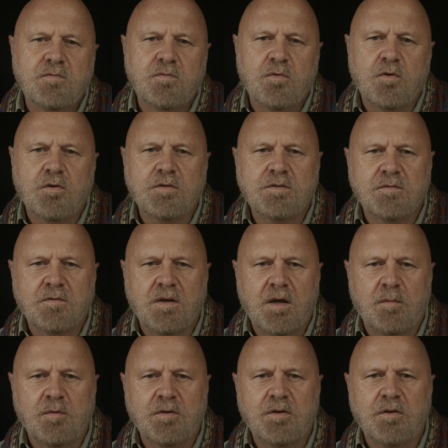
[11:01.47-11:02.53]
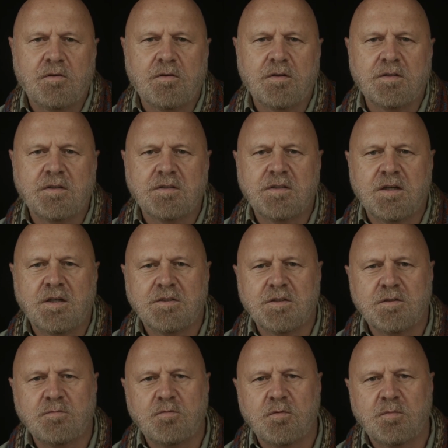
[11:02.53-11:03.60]
of words of commentary and
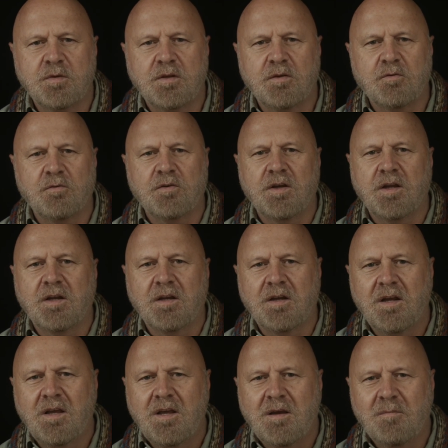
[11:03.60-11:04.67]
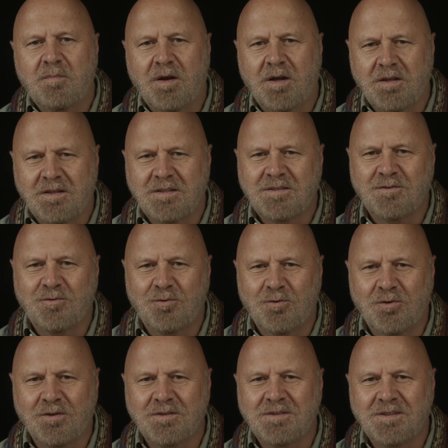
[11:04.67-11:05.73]
discussions will be created by this
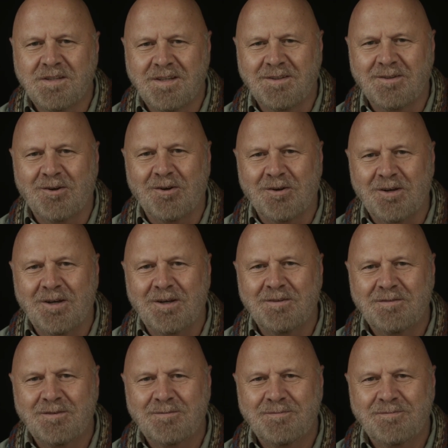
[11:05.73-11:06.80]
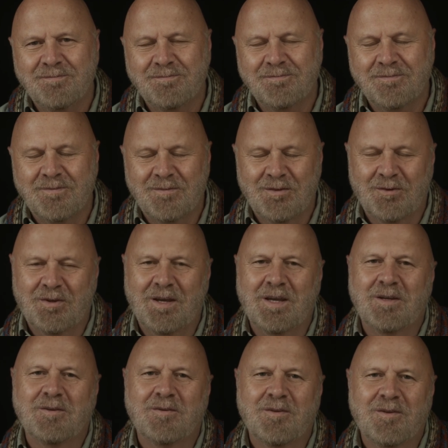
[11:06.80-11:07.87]
course and archive.
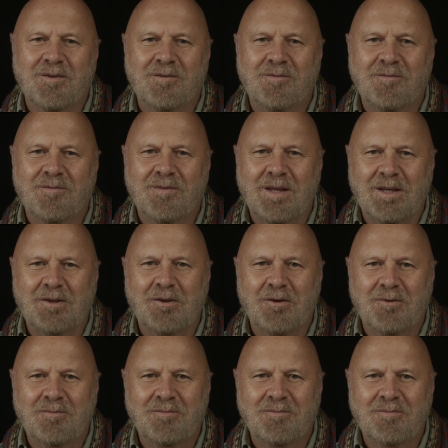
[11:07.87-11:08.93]
Okay, thank you.